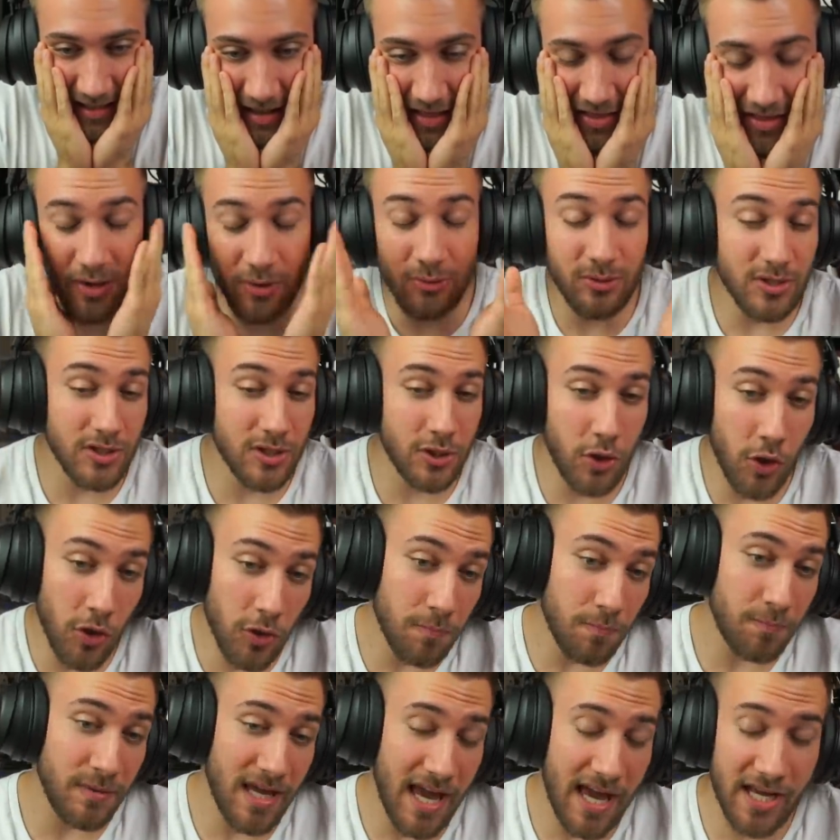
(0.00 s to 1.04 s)
Those
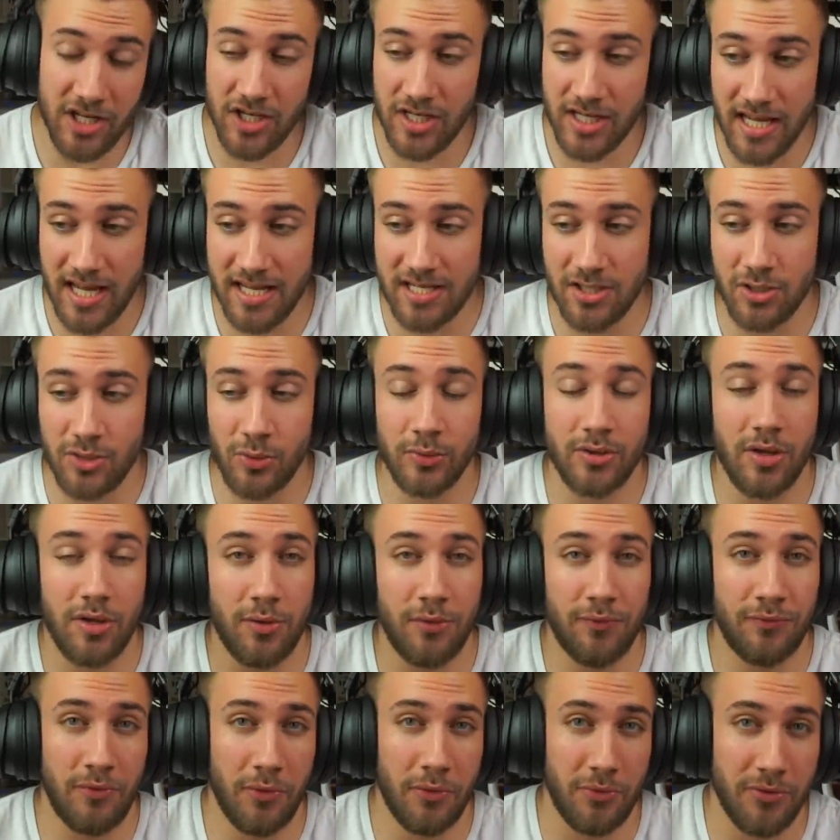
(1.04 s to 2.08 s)
could be actually, as I told you, the
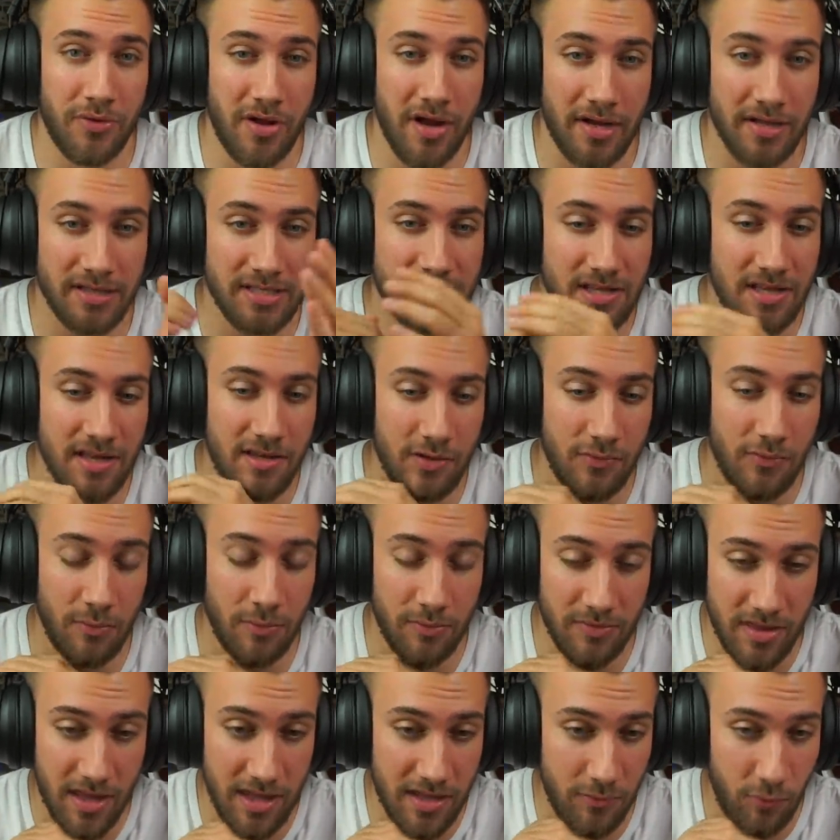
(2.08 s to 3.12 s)
photo cards
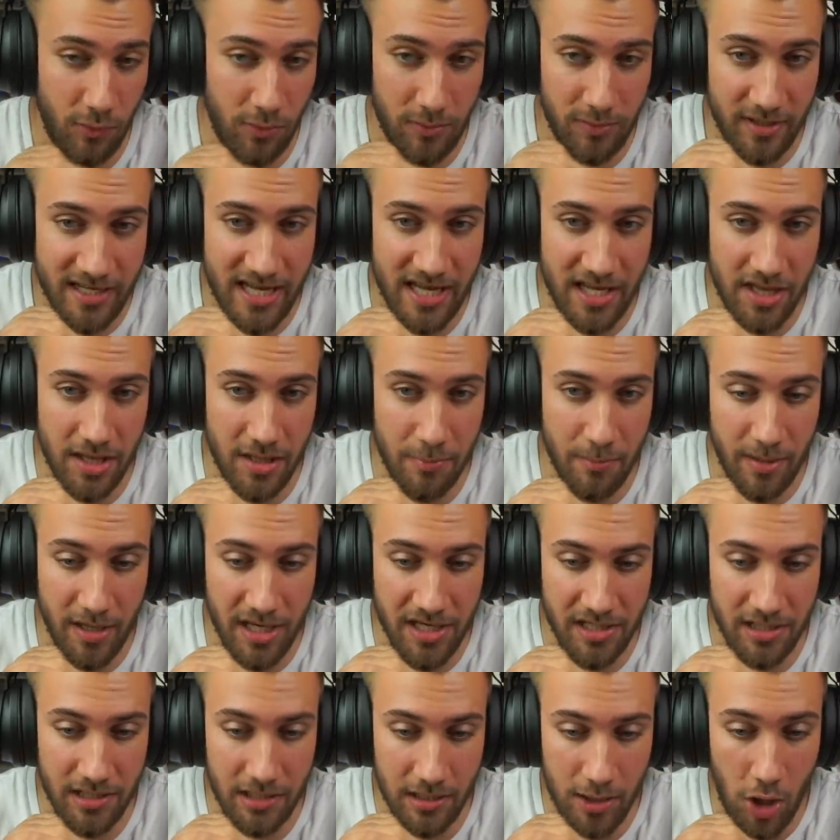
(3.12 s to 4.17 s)
that we will get in the
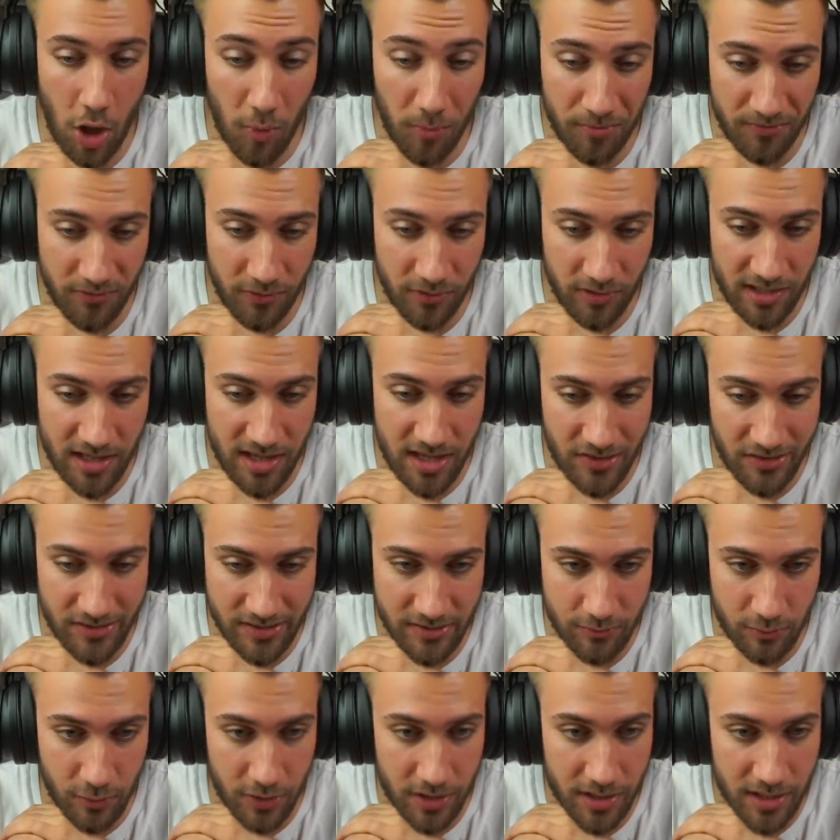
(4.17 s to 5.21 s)
bundle. Hopefully there is
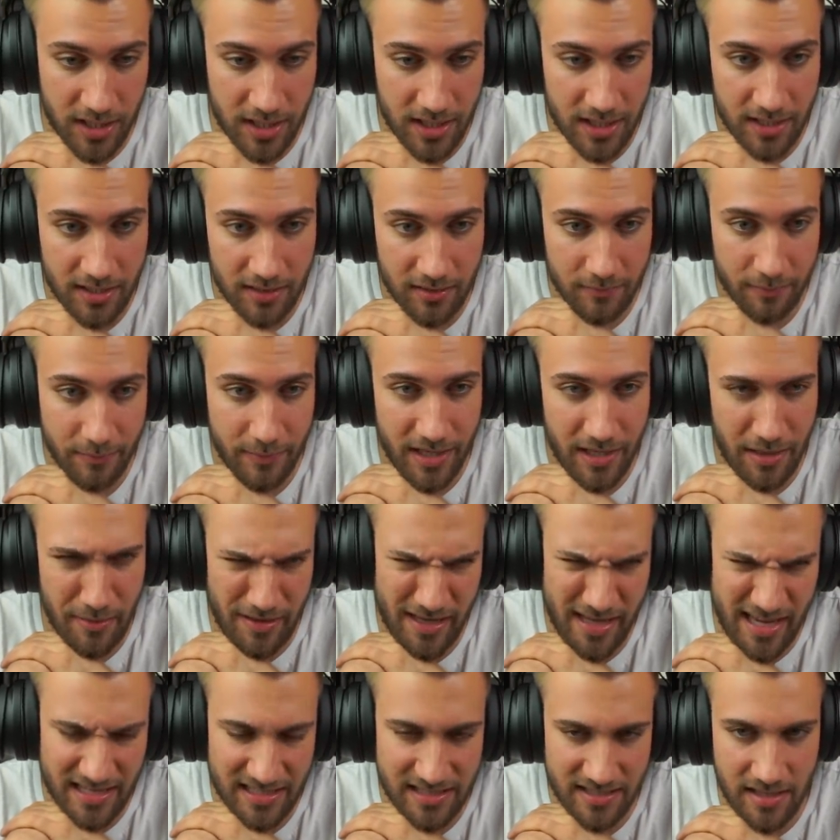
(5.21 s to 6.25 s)
one. But I
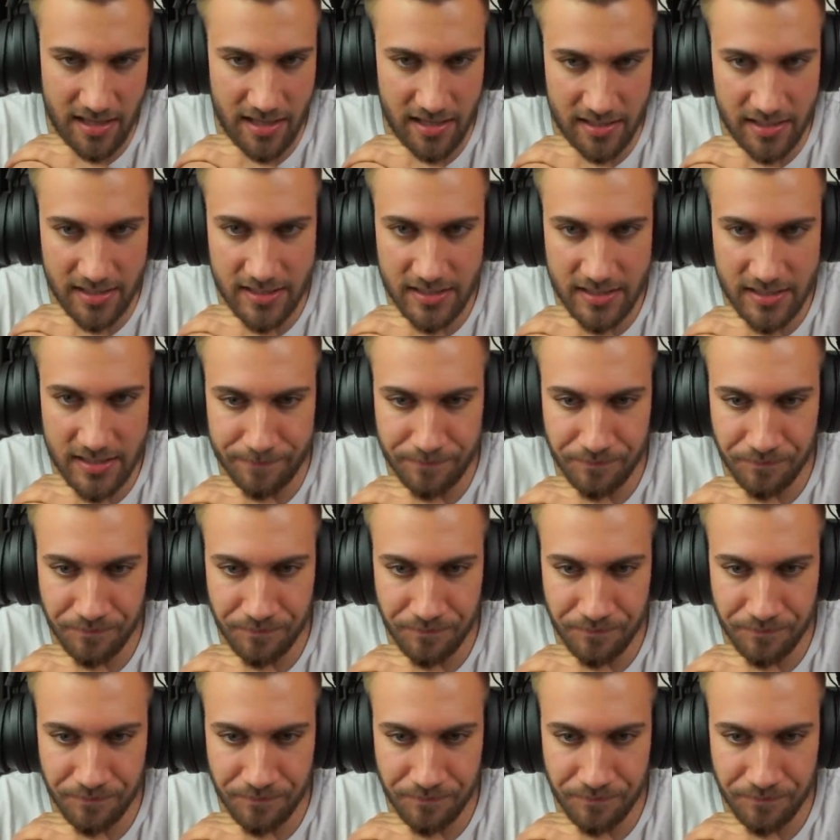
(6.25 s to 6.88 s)
guess there is.